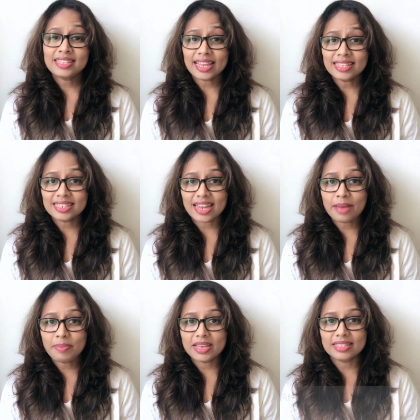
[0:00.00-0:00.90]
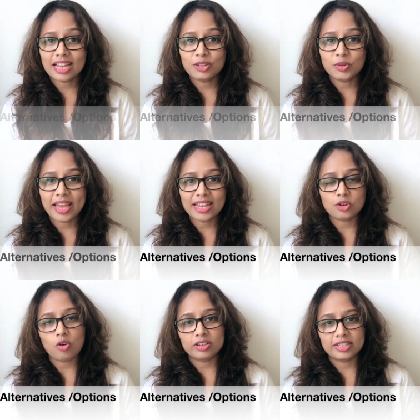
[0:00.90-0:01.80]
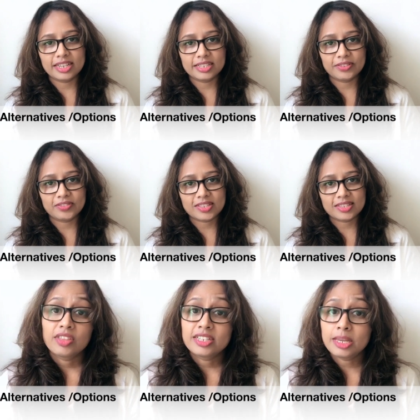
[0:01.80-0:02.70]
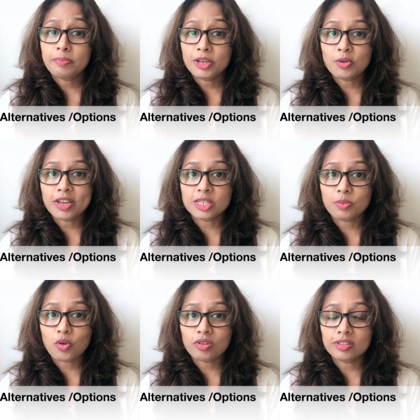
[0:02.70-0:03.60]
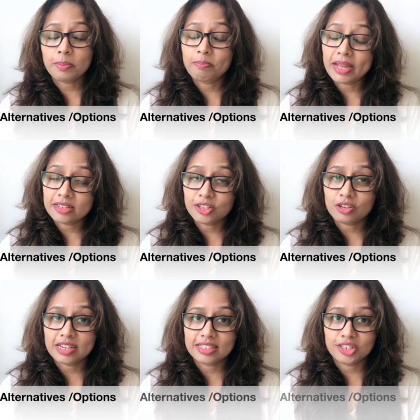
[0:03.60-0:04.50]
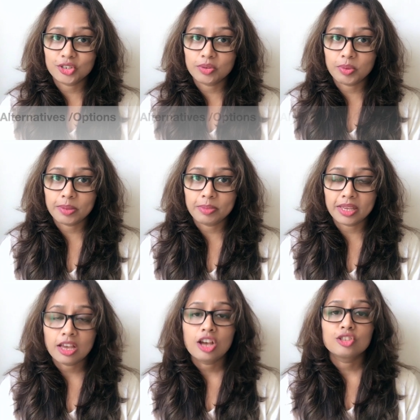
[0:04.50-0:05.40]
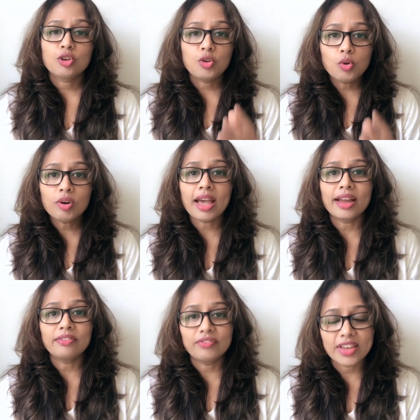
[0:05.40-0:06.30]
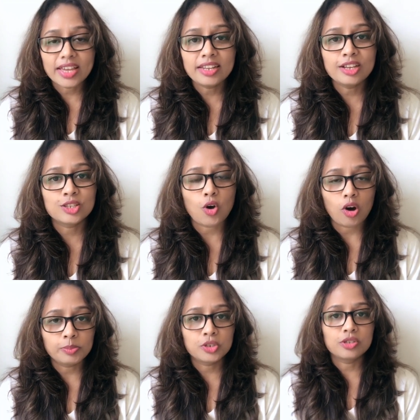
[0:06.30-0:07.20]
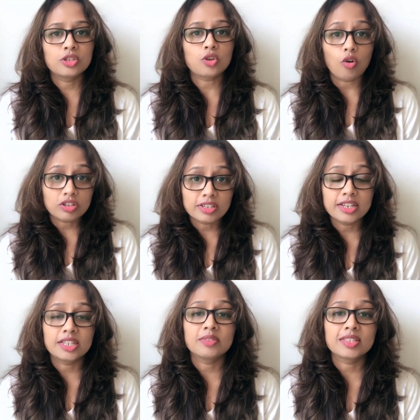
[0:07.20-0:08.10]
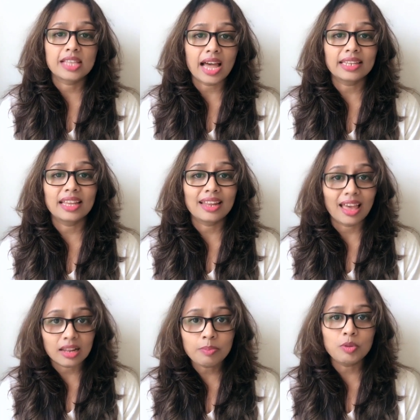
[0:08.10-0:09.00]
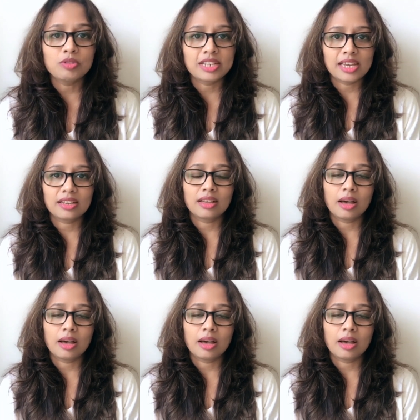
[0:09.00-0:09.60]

The second step is that you get alternatives. The deeper you explore, the better your decision will be. So look at various options, alternatives that can help you take